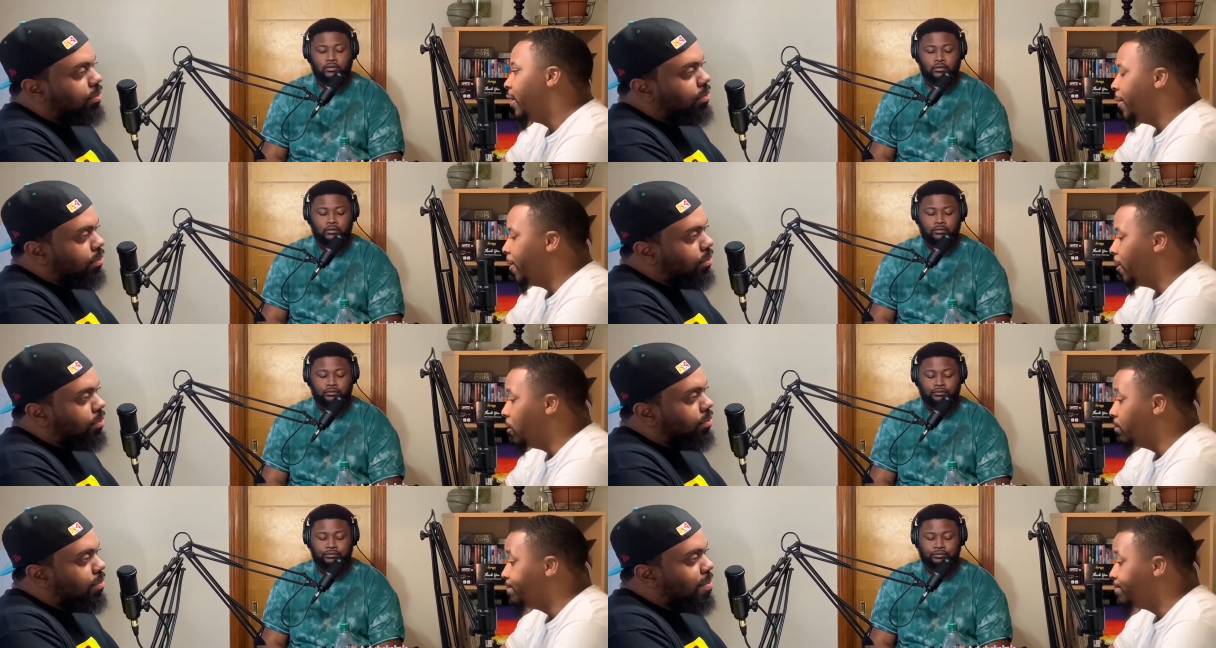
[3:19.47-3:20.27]

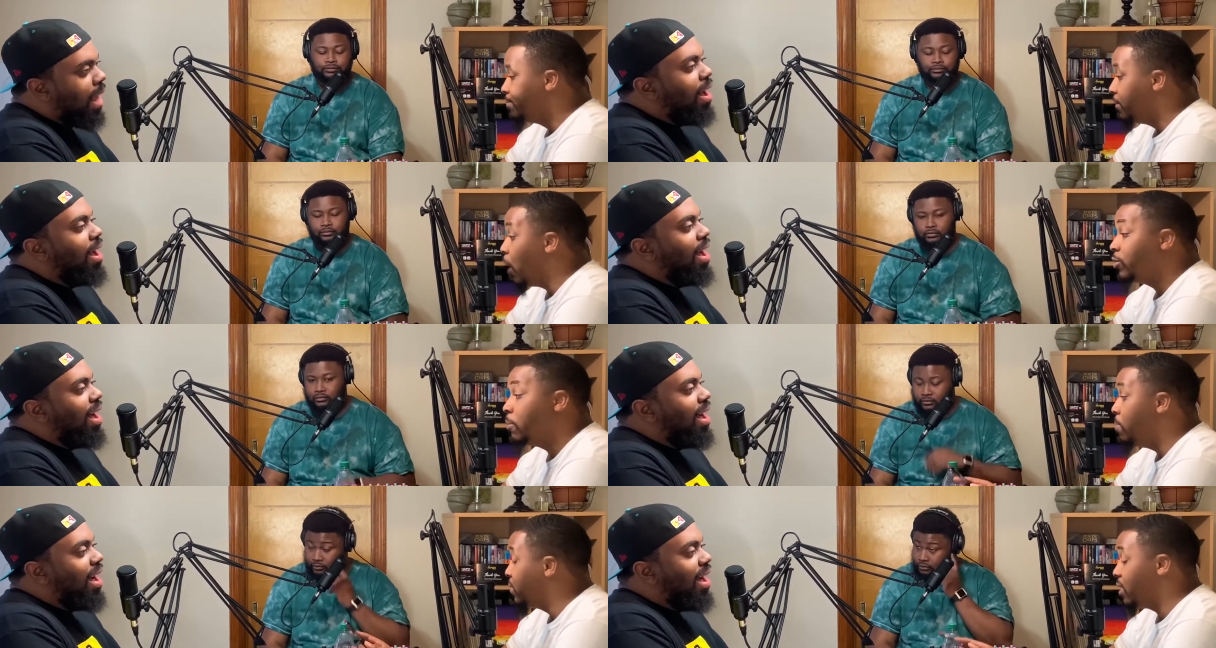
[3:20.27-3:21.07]
Speaker 1: Um, that was
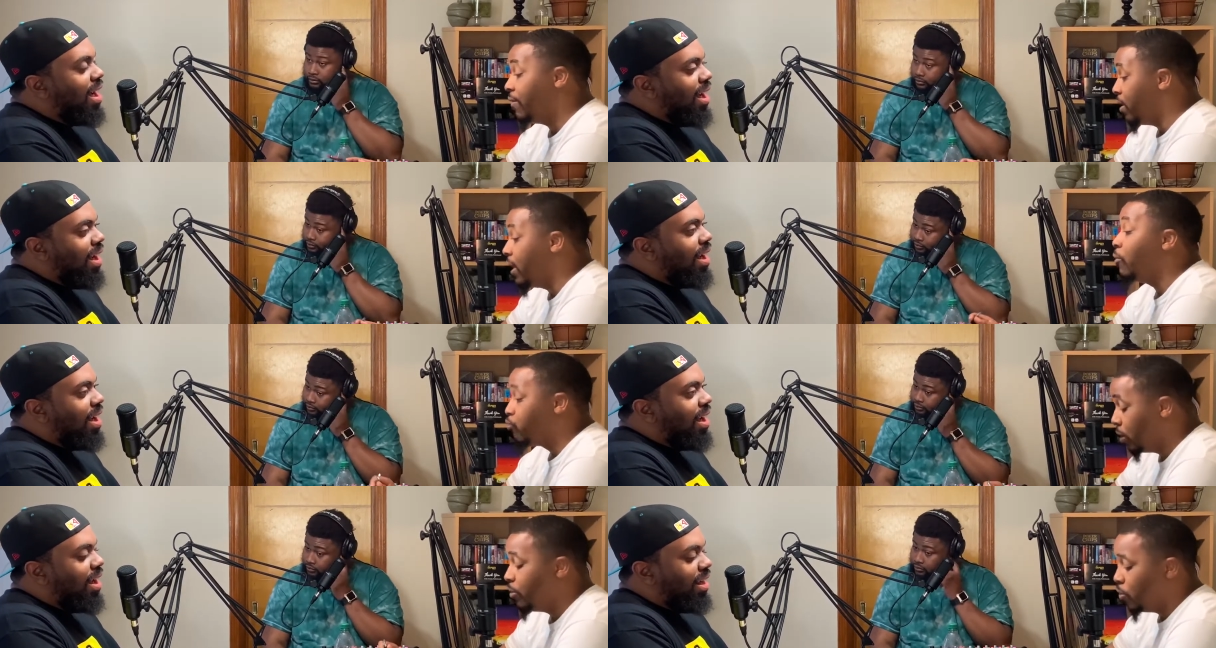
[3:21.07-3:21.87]
the best I've that
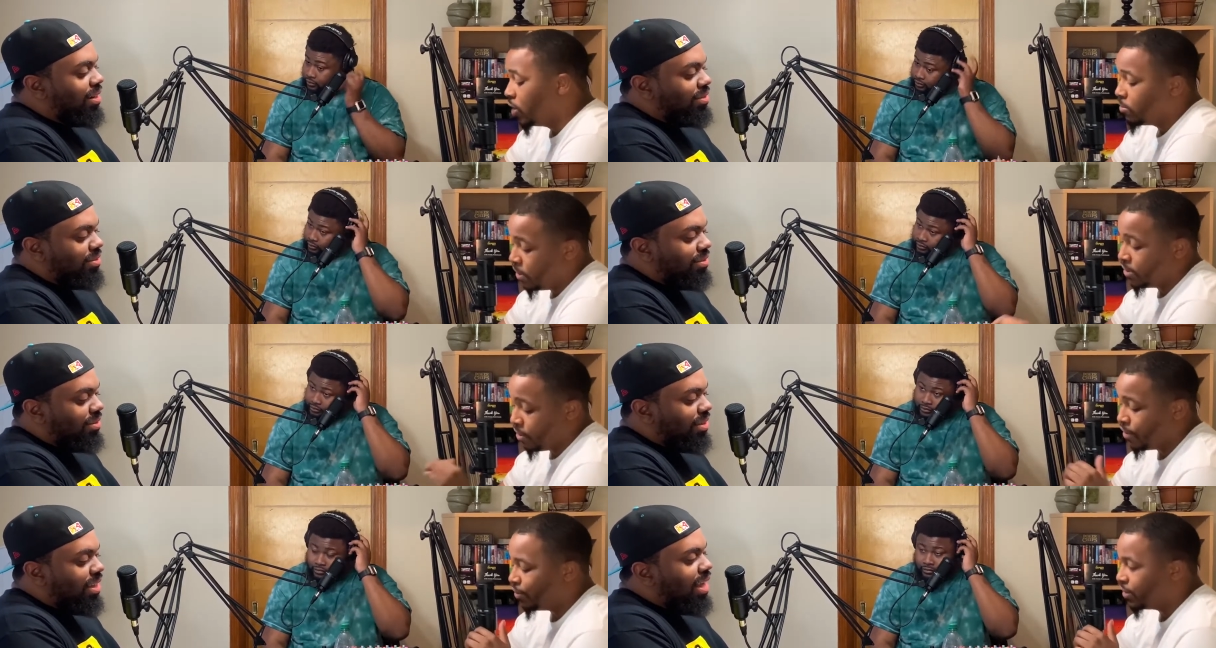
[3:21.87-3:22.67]
really was the best
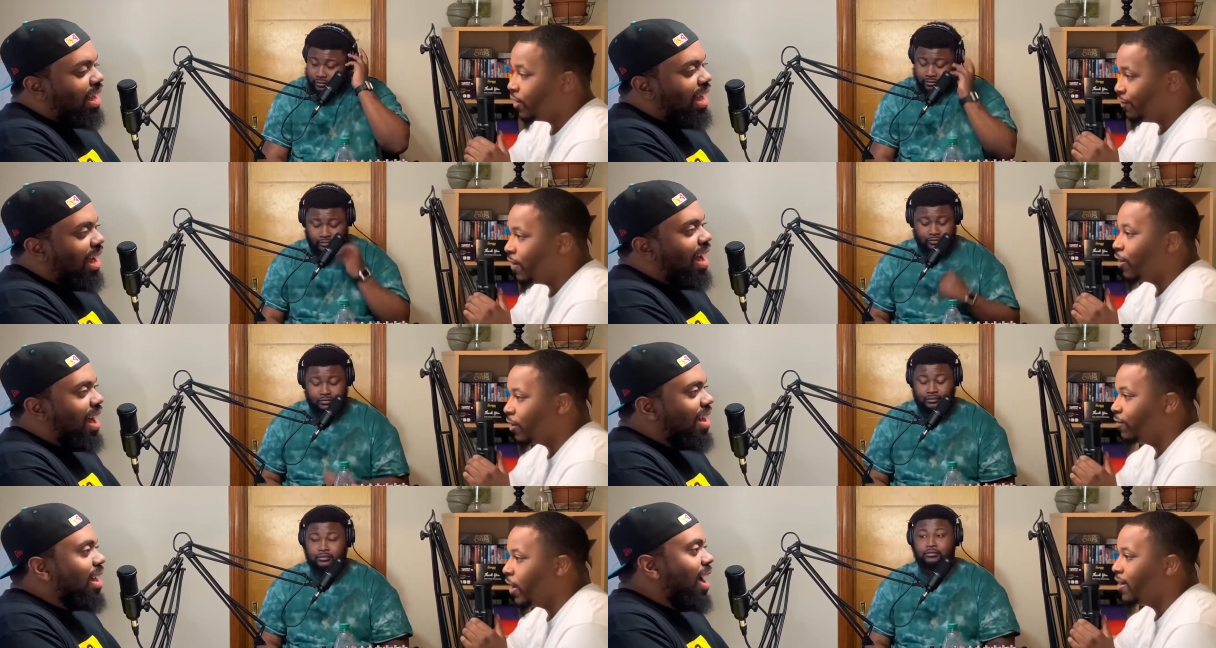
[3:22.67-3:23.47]
I've ever seen
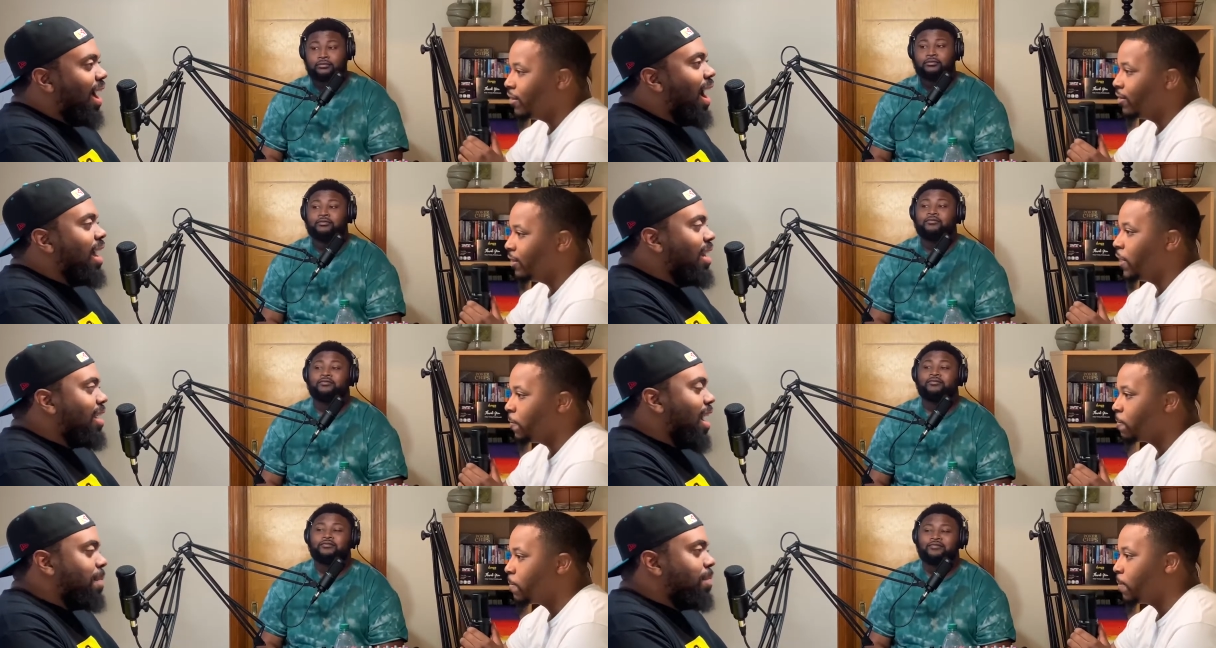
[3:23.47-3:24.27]
Falcon fighting. I like,
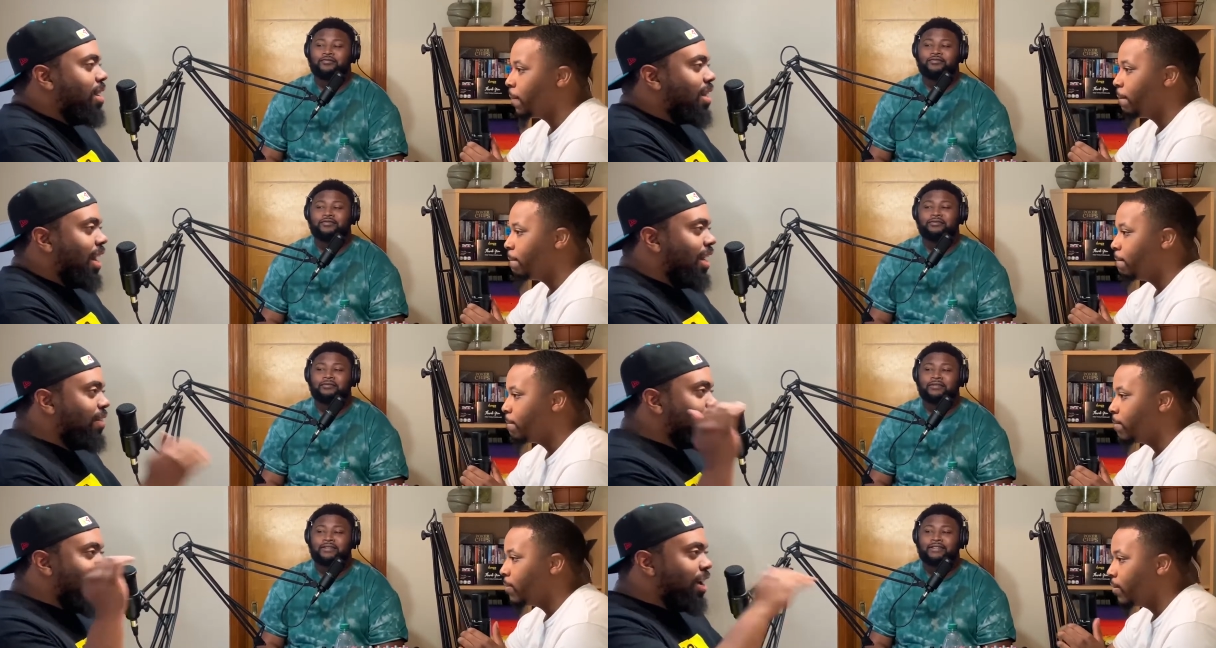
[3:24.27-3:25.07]
did
Speaker 2: kind of predict that
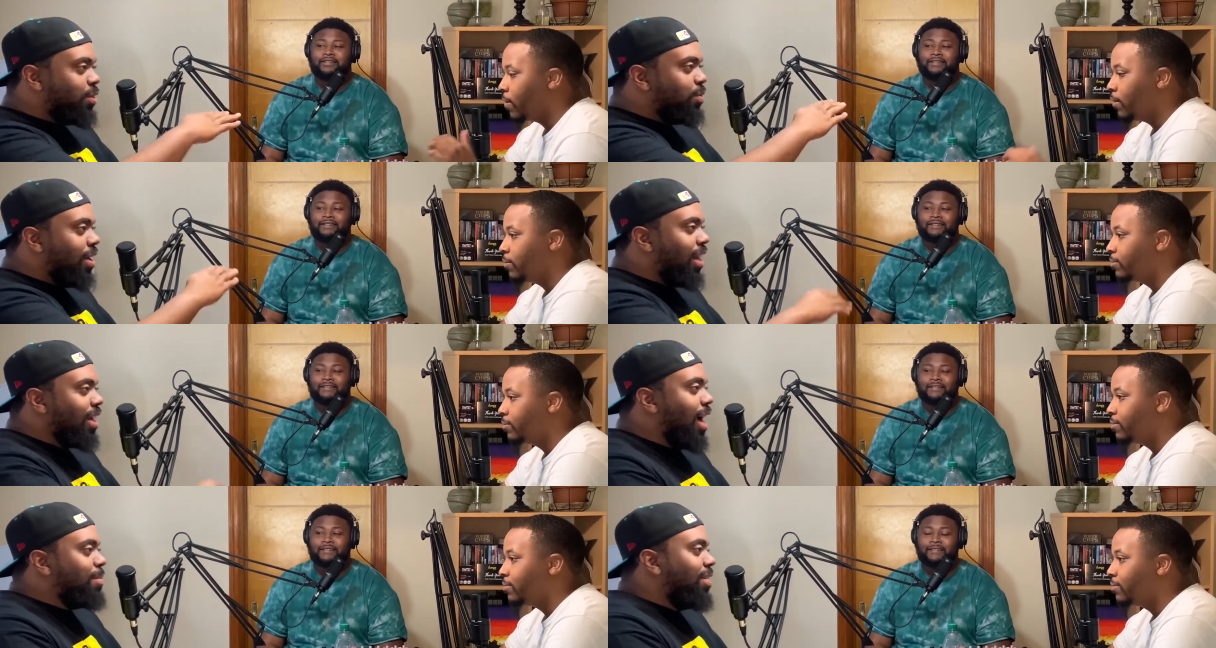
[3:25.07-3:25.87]
he'd fly through the
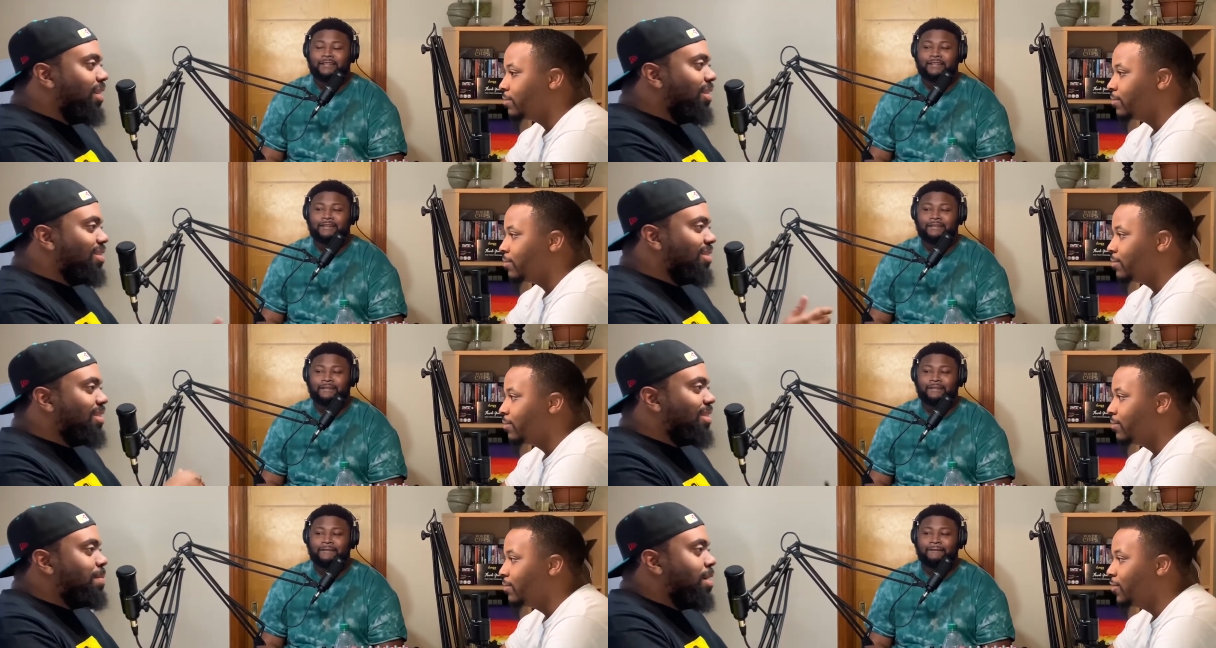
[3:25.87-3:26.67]
helicopter to
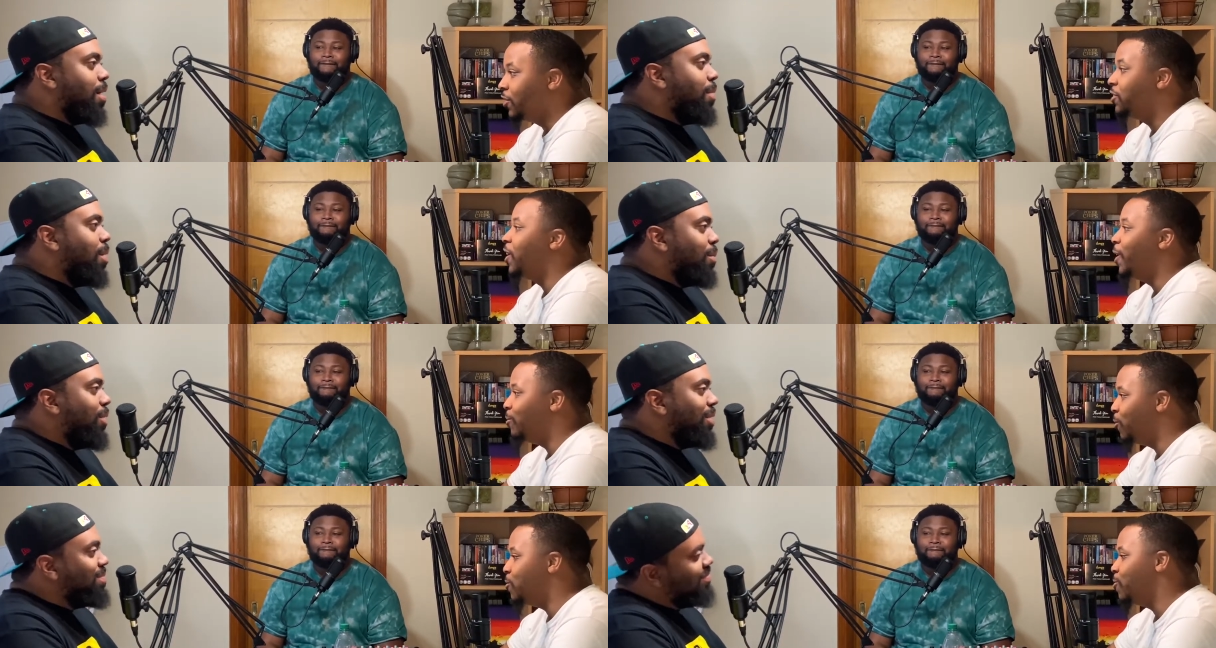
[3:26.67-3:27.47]
to
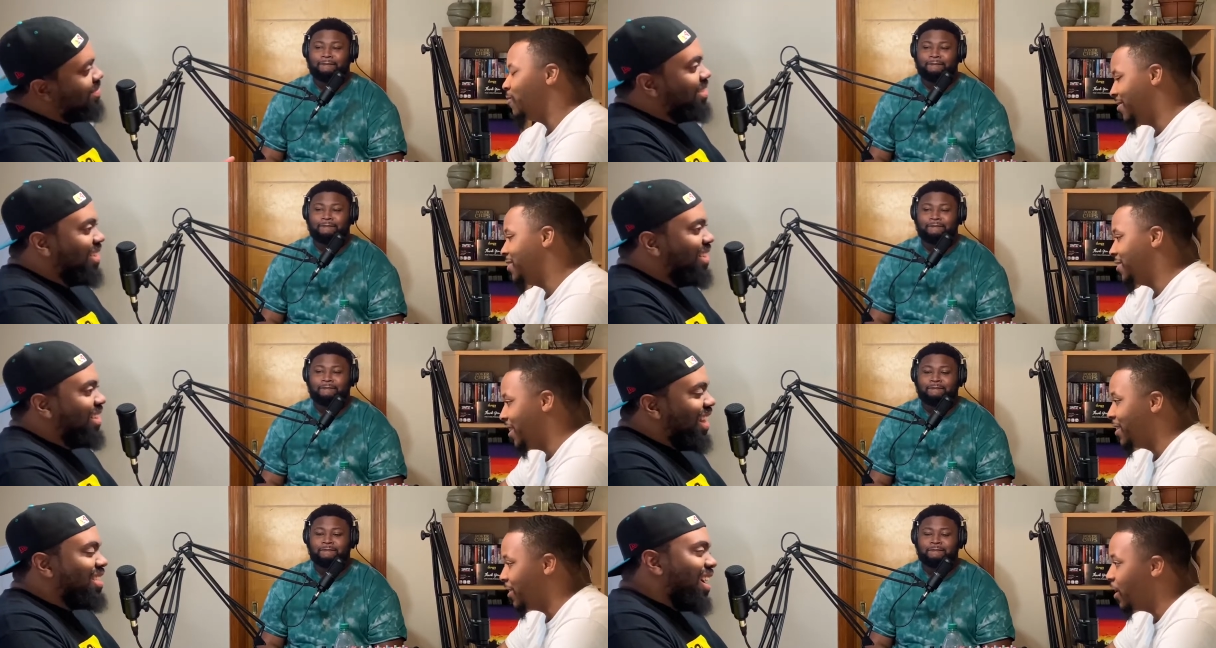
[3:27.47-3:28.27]
save dude, to
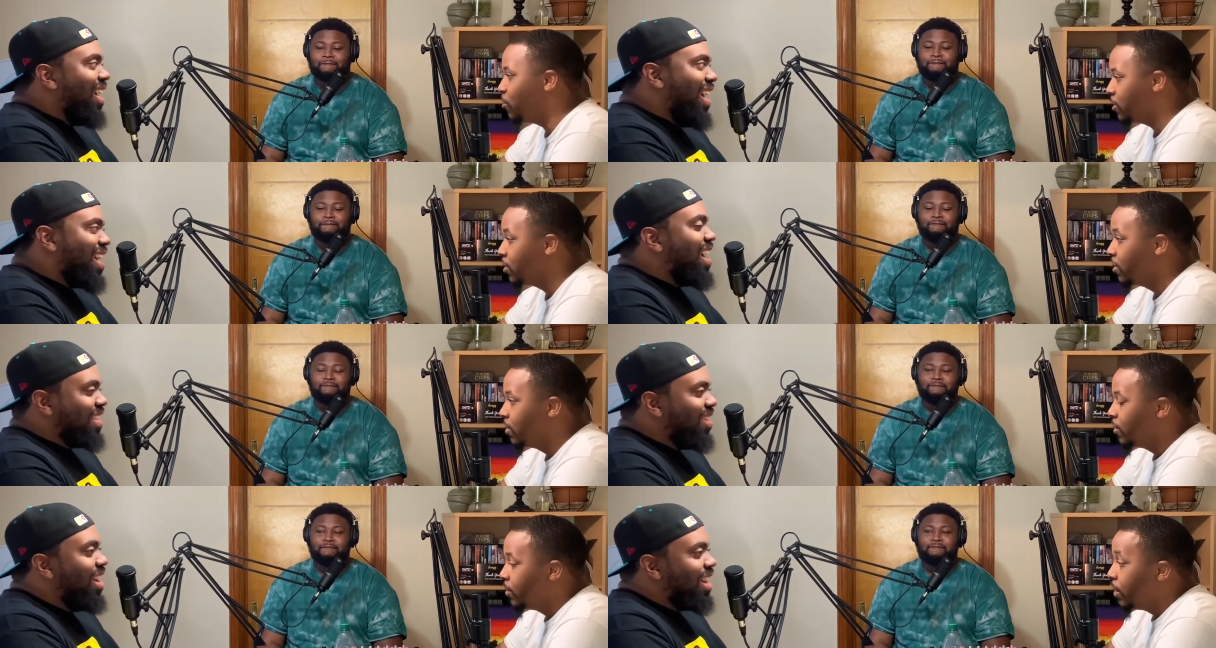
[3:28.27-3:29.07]
save dude. Oh, that I
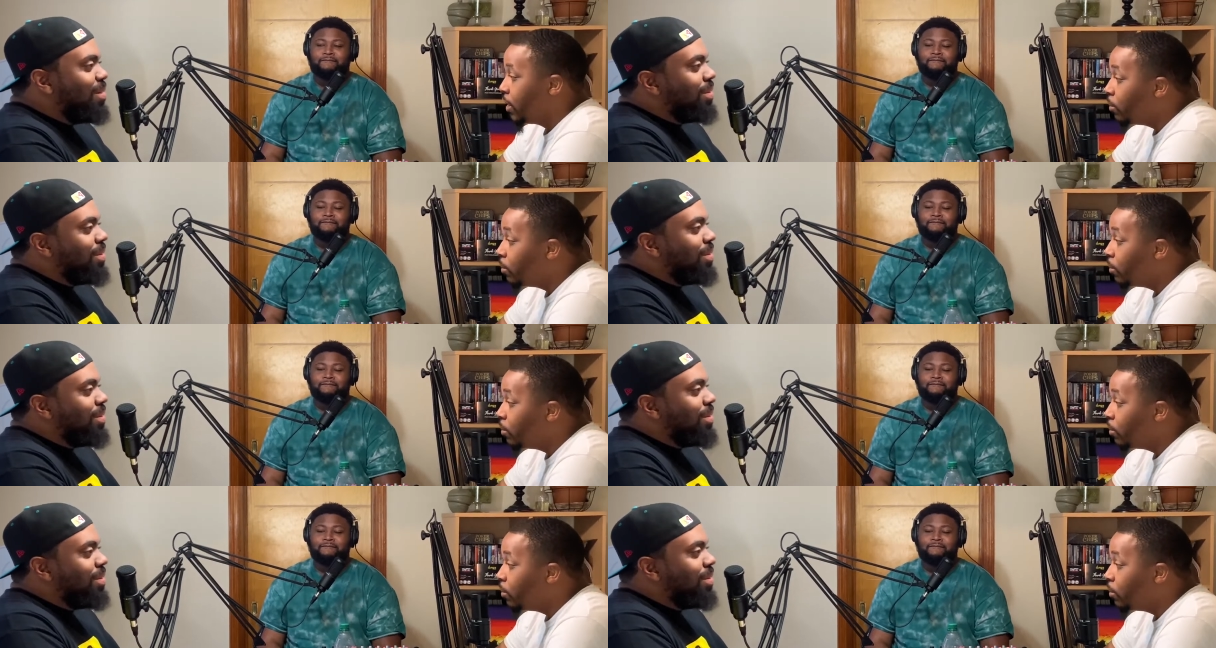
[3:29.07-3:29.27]
kind of saw that.